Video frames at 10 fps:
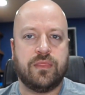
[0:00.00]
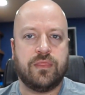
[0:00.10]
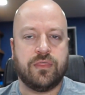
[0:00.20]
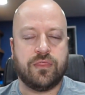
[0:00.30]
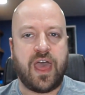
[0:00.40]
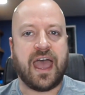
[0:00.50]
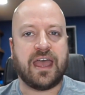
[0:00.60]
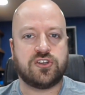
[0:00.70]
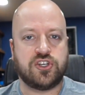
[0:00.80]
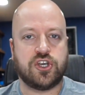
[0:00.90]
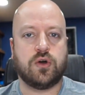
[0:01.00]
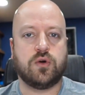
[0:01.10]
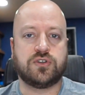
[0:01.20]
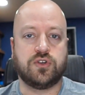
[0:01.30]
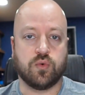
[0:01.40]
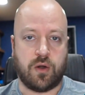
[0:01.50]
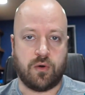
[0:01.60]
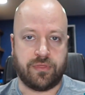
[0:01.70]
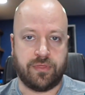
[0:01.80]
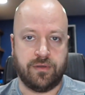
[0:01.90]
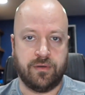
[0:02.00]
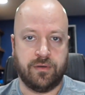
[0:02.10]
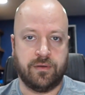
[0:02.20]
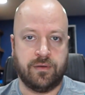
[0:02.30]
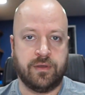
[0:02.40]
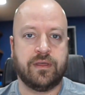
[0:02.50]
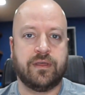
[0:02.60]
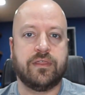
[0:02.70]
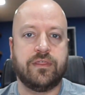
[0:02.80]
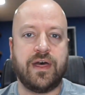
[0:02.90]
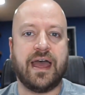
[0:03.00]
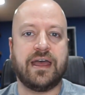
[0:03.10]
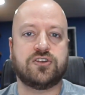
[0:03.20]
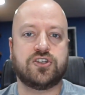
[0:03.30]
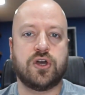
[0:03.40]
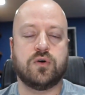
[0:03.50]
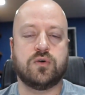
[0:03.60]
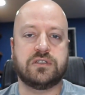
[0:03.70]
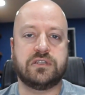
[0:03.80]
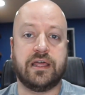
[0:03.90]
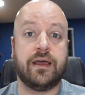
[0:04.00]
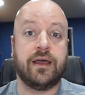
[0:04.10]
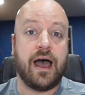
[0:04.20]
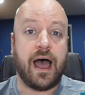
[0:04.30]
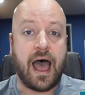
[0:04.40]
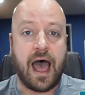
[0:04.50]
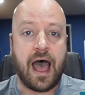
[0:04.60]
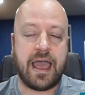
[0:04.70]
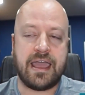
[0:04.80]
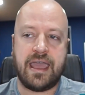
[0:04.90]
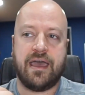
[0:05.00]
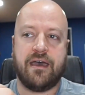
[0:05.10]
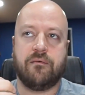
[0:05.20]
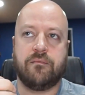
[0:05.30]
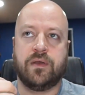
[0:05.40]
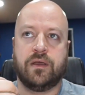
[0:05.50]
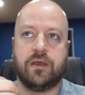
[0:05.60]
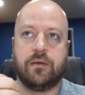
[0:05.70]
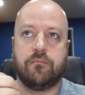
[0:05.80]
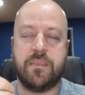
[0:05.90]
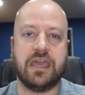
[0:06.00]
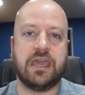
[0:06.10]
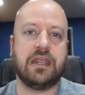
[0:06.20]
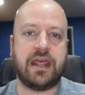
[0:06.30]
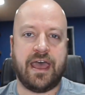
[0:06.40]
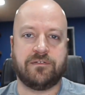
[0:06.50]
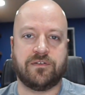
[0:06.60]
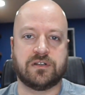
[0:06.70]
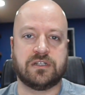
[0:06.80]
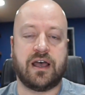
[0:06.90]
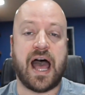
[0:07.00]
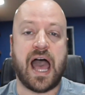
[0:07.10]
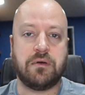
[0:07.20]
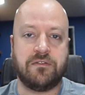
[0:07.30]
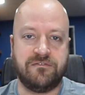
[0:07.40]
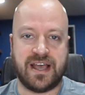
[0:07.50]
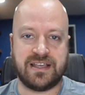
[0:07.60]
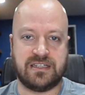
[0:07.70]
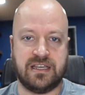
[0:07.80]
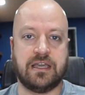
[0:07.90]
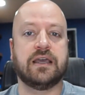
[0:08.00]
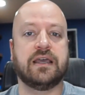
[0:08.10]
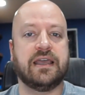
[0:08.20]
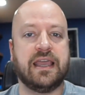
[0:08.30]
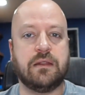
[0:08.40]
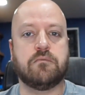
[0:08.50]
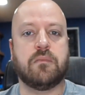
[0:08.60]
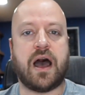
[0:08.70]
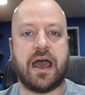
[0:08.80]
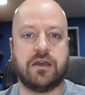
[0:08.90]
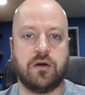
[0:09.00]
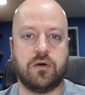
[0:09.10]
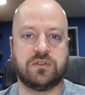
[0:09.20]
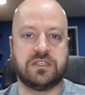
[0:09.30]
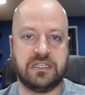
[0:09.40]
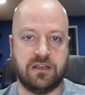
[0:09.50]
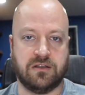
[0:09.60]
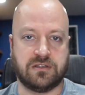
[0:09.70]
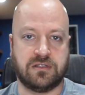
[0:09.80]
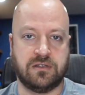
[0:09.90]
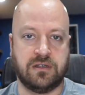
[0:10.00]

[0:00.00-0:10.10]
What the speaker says: That shows growth. That shows that I am making an effort. I'm investing in my own skills.